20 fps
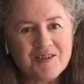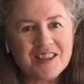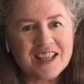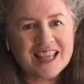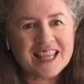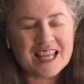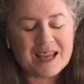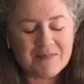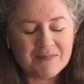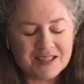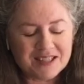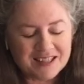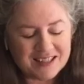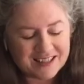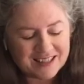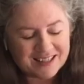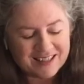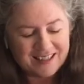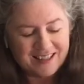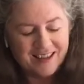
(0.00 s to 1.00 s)
the
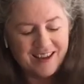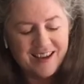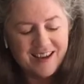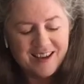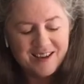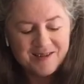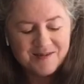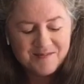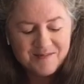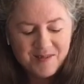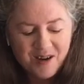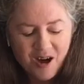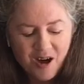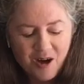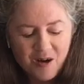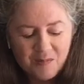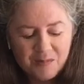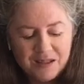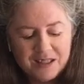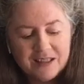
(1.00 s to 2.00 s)
lemons
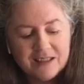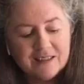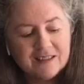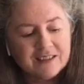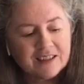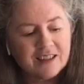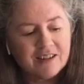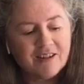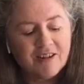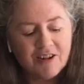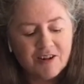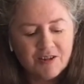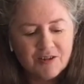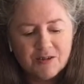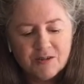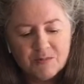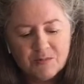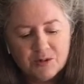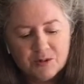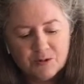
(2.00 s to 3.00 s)
all peeled. I got all the
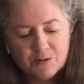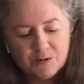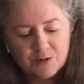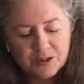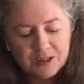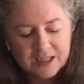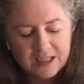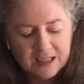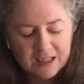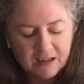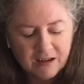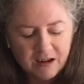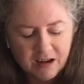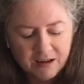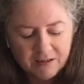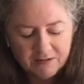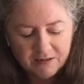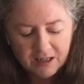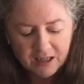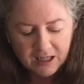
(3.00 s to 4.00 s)
beautiful skin
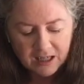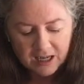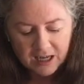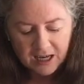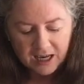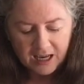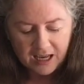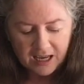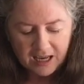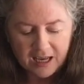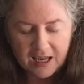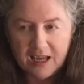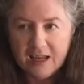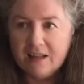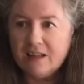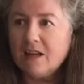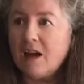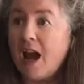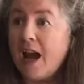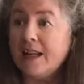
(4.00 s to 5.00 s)
off, and
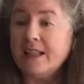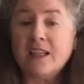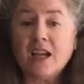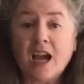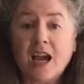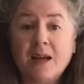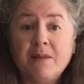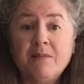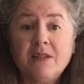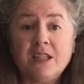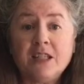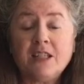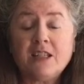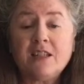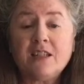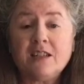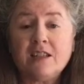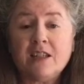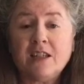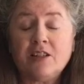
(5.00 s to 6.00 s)
I timed it.
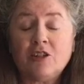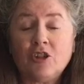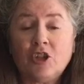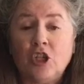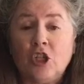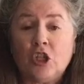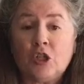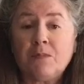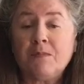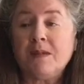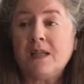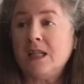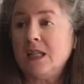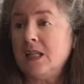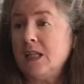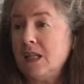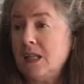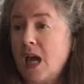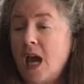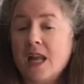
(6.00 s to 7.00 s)
It took
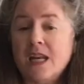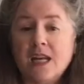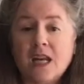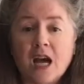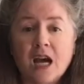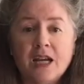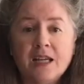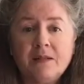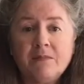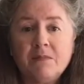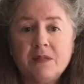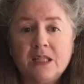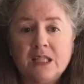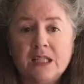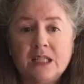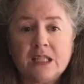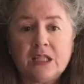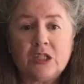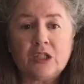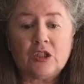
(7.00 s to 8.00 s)
me 9
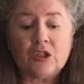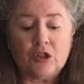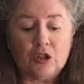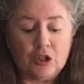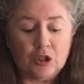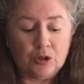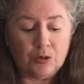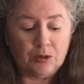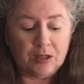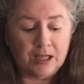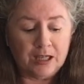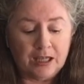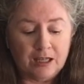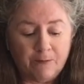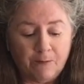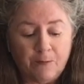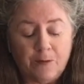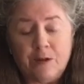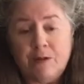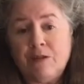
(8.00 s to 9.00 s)
minutes to
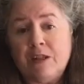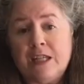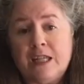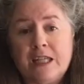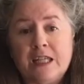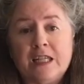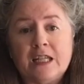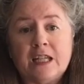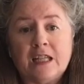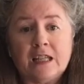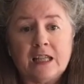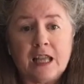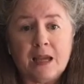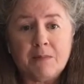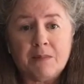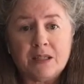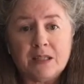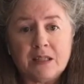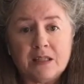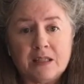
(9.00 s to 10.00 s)
get 15
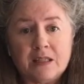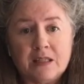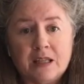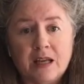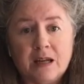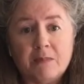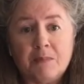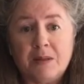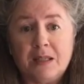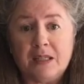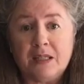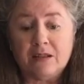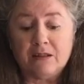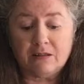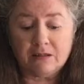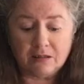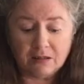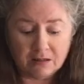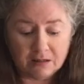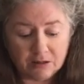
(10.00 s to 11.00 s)
lemons
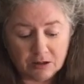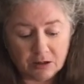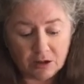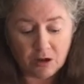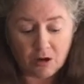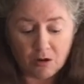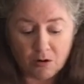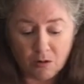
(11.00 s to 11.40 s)
peeled. So